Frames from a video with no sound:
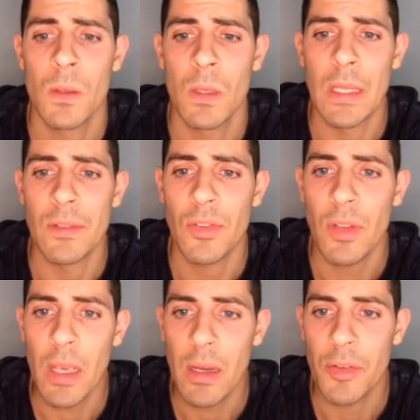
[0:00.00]

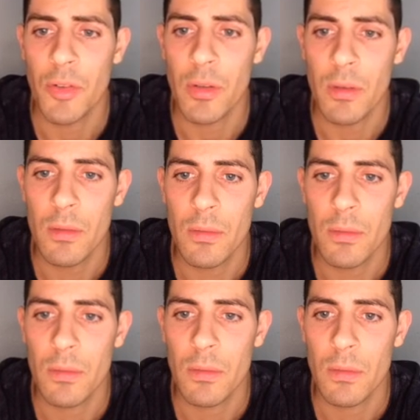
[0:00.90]
Instead, I should have...
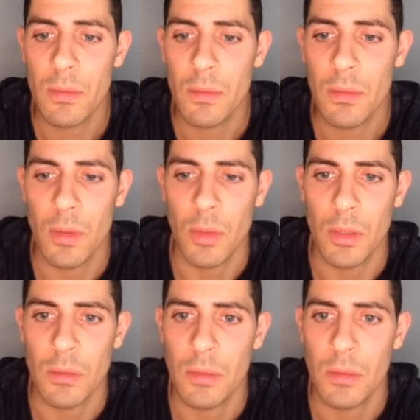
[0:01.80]
Hold on.